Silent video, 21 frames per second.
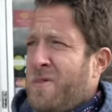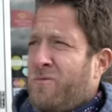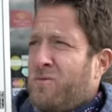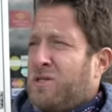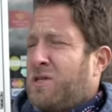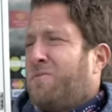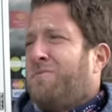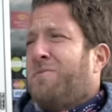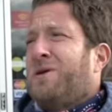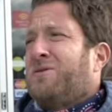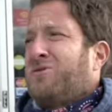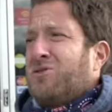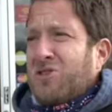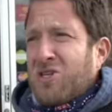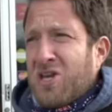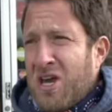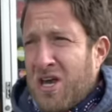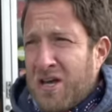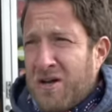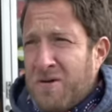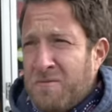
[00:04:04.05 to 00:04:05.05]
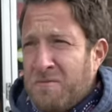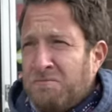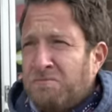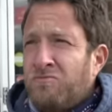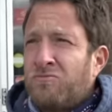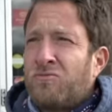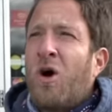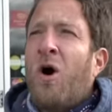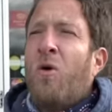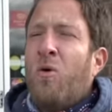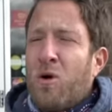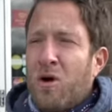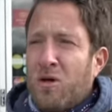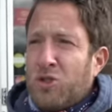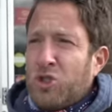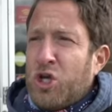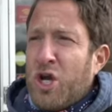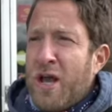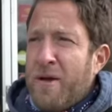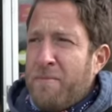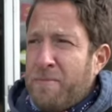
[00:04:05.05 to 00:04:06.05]
was a pizza king, a world
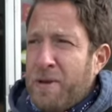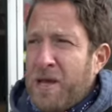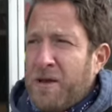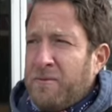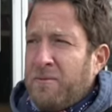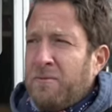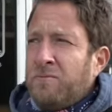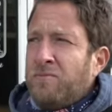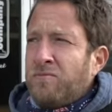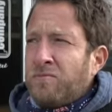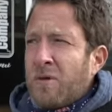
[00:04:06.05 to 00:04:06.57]
champion.